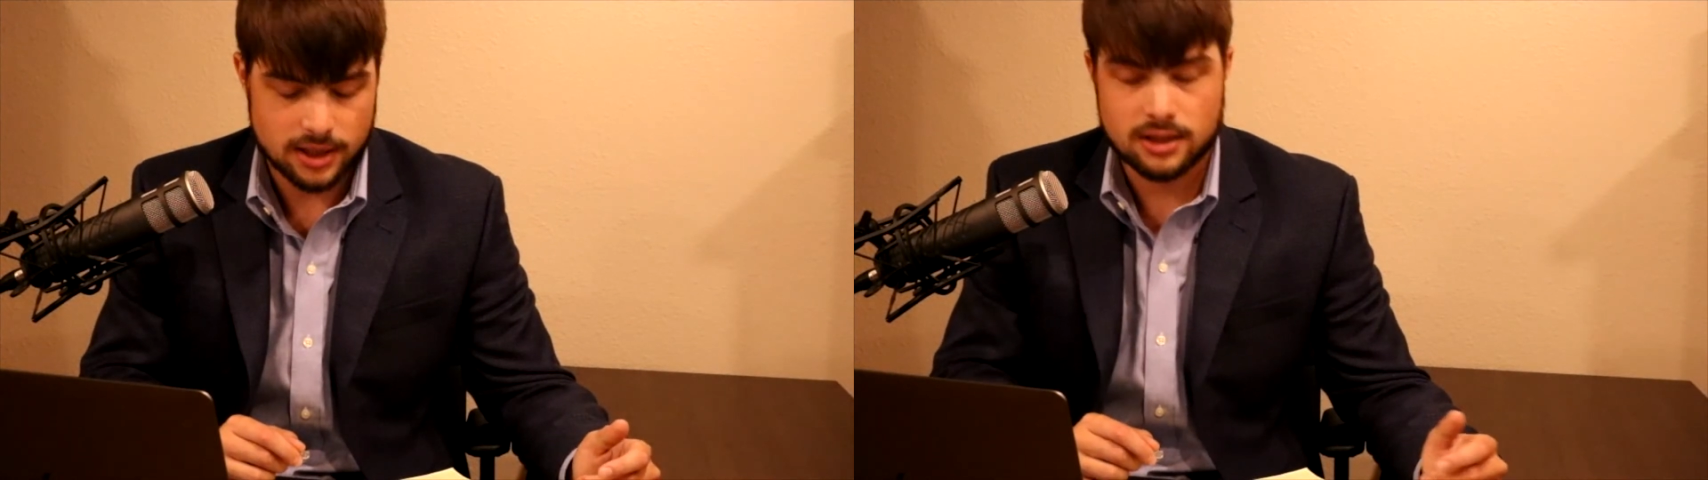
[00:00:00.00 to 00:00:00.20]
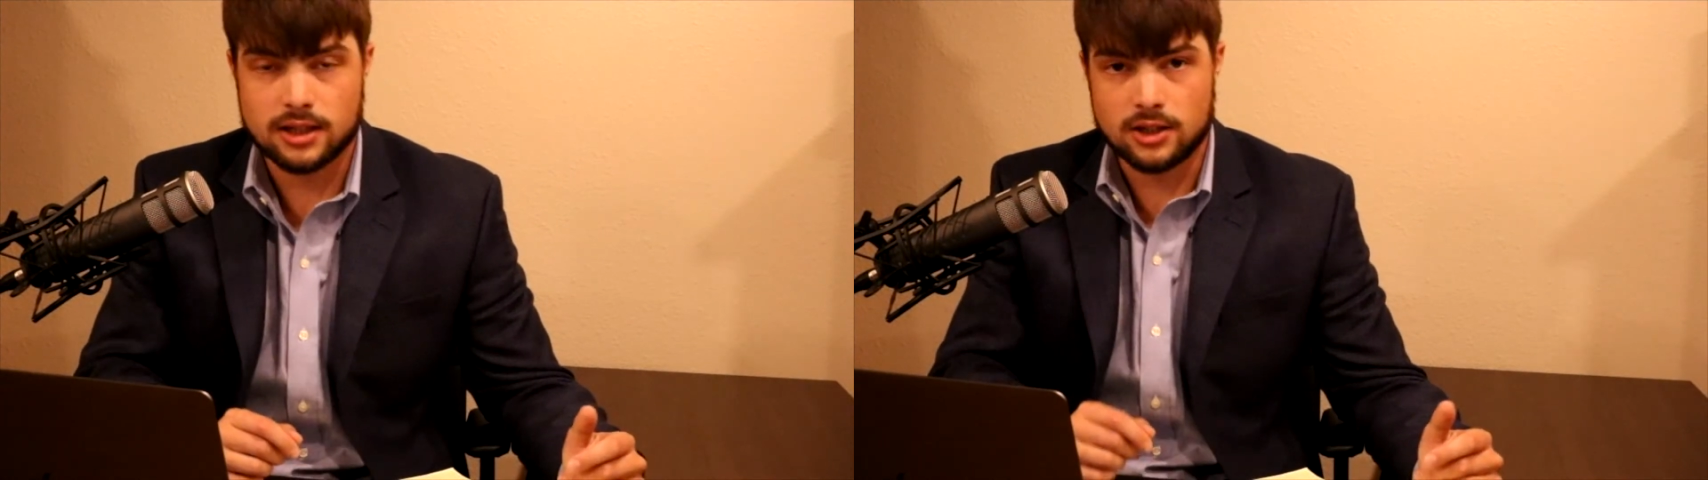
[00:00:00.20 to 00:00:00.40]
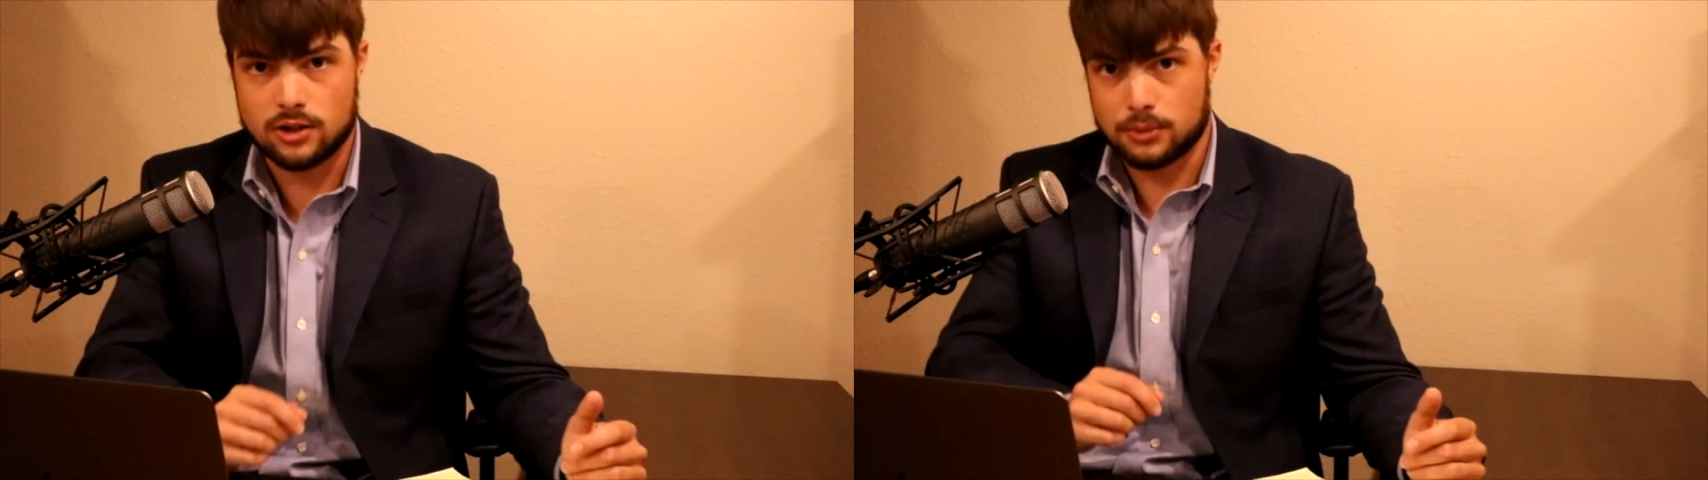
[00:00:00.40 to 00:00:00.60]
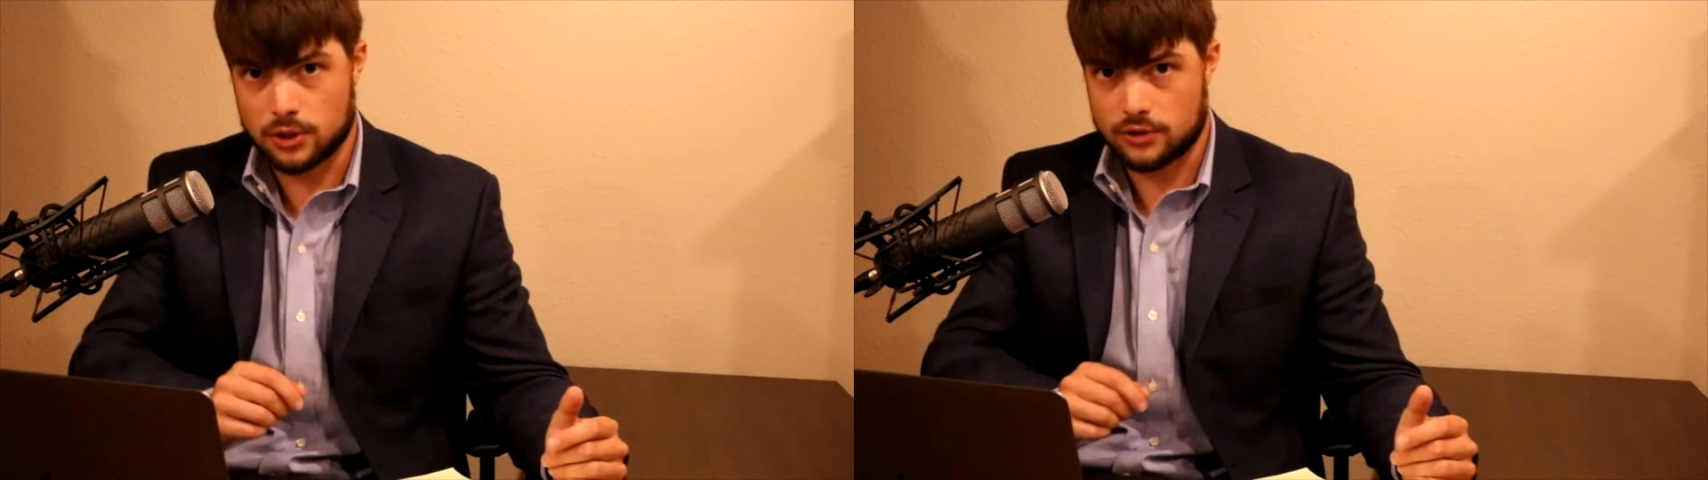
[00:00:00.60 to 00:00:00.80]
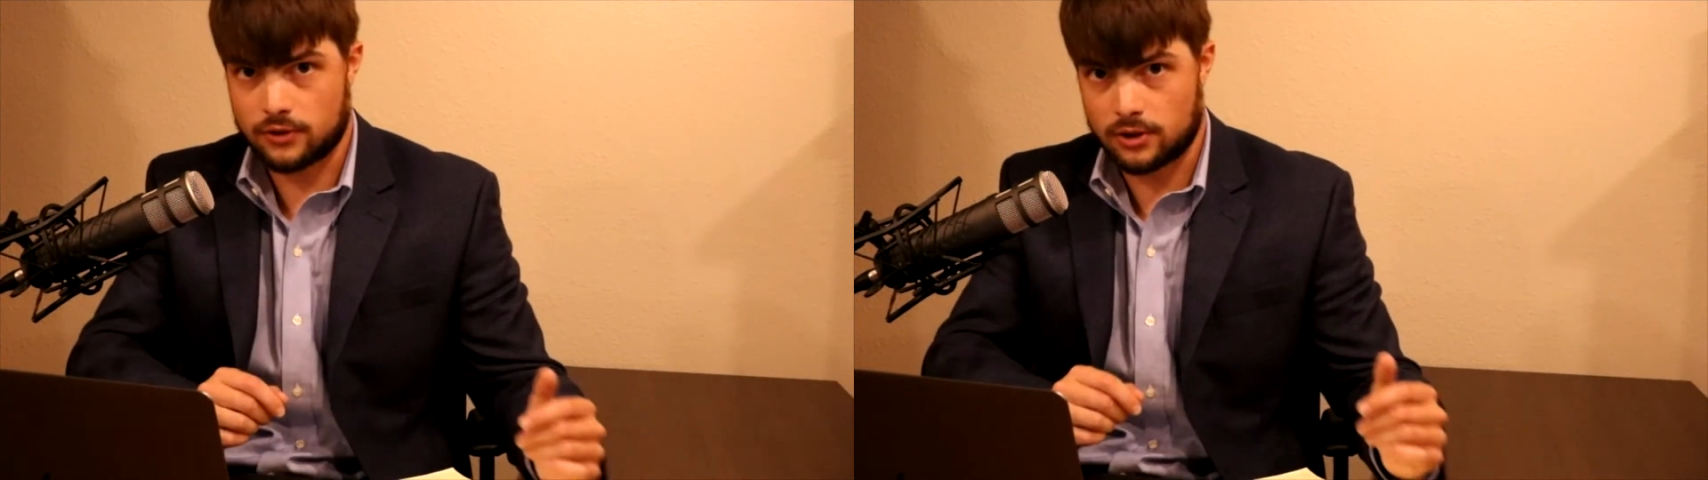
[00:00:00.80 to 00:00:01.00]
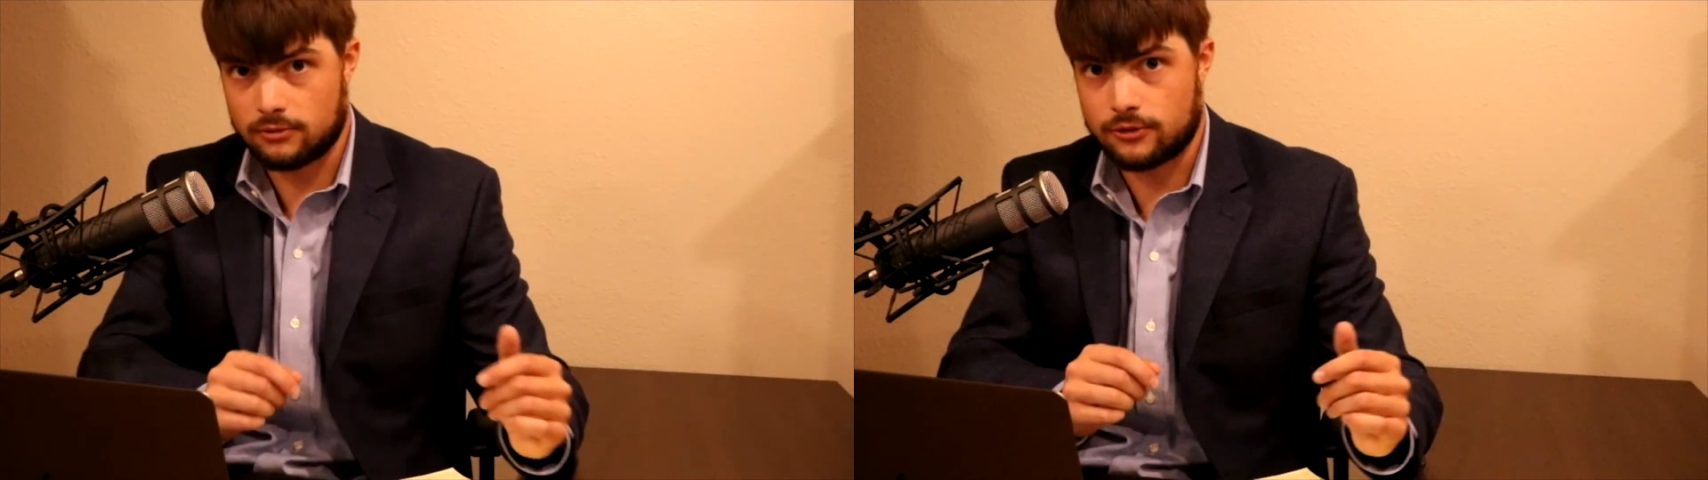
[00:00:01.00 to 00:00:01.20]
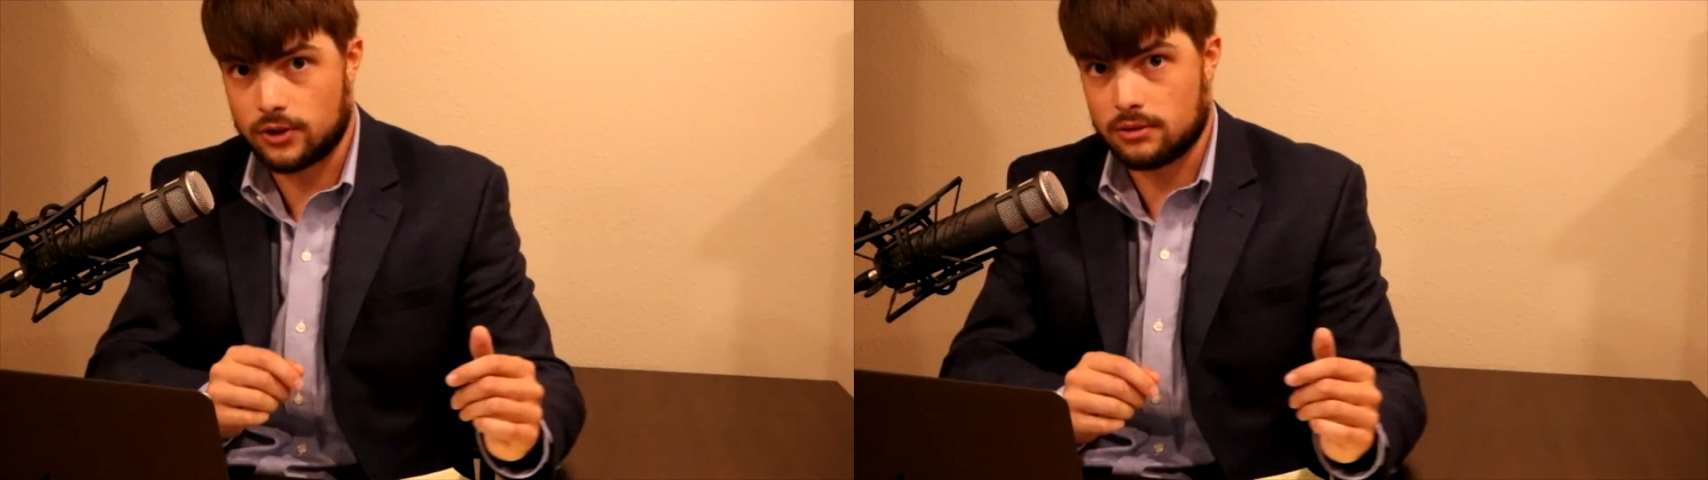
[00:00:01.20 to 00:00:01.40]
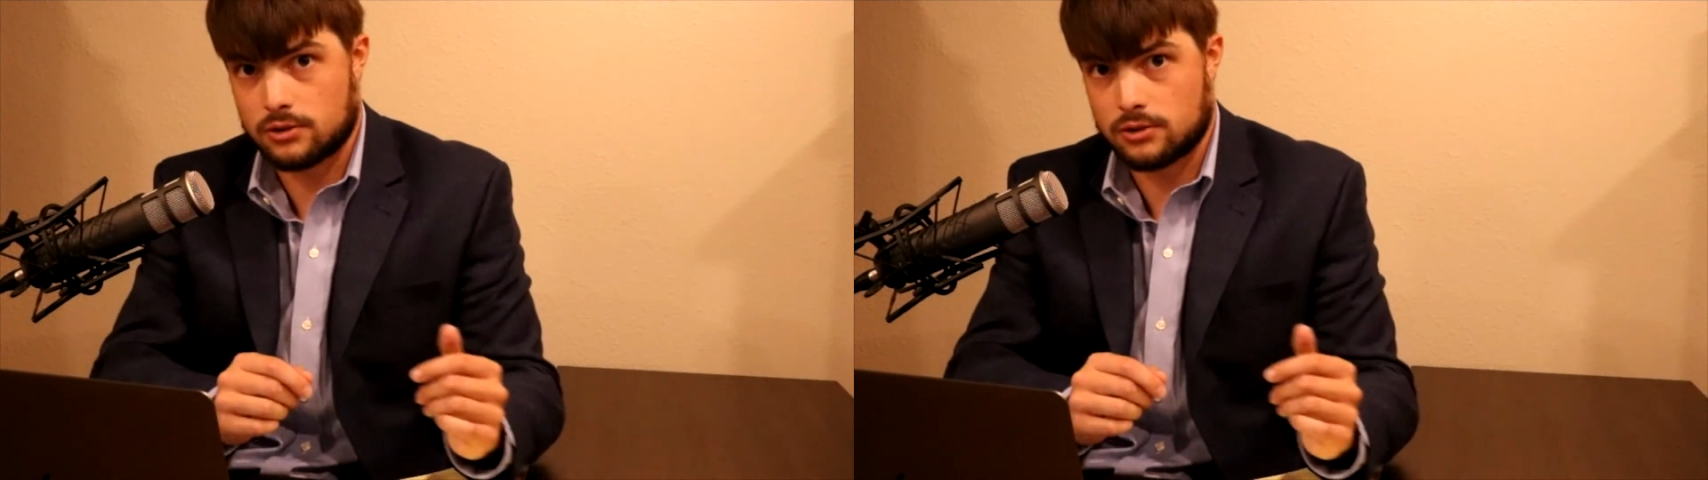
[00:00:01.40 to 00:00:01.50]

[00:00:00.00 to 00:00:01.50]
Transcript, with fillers: continue to push for